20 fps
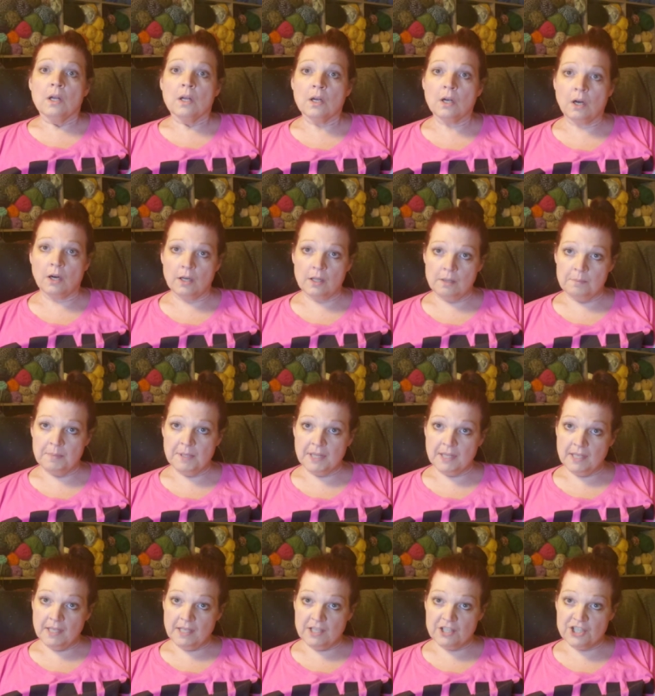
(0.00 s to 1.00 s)
Carla,
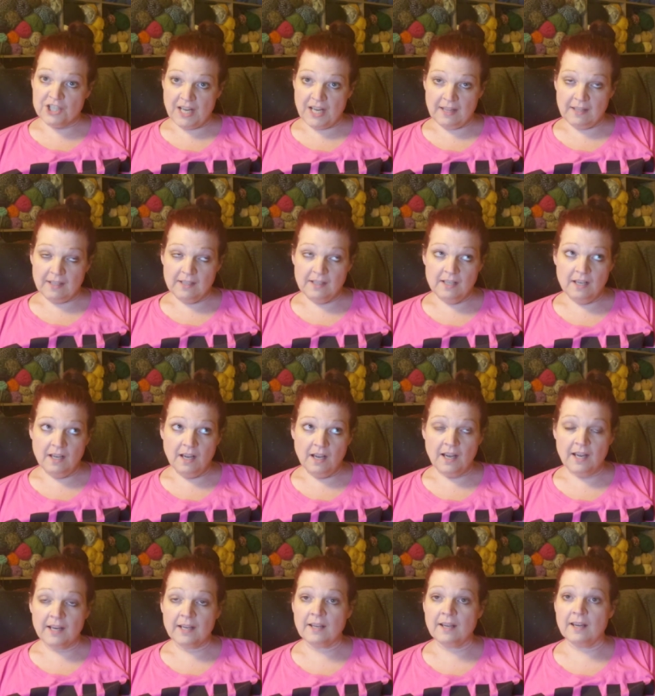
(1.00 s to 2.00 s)
Billy, and Shelly.
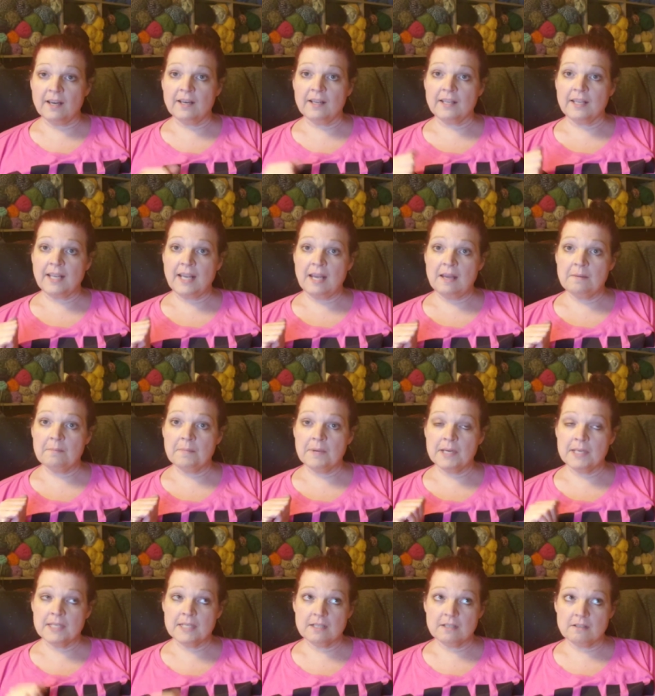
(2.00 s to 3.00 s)
I got to get
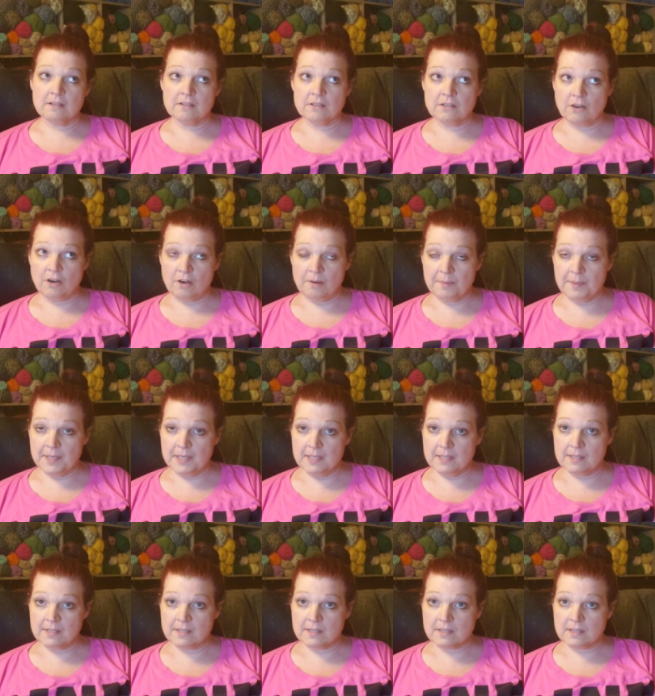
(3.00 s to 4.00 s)
my dear
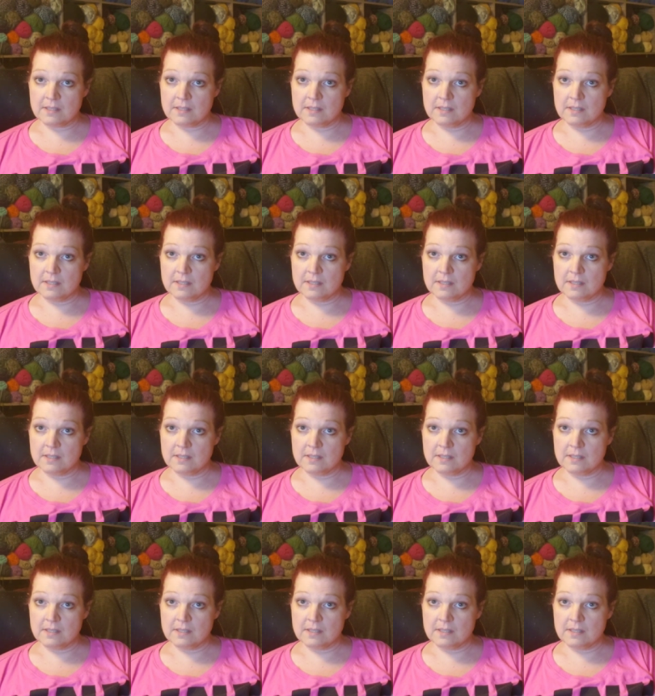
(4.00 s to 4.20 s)
Darby's